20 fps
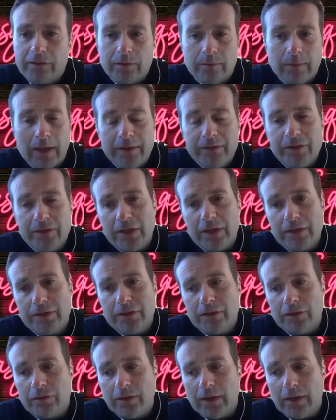So my
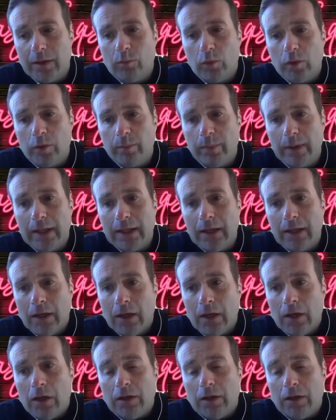suggestion to him would be,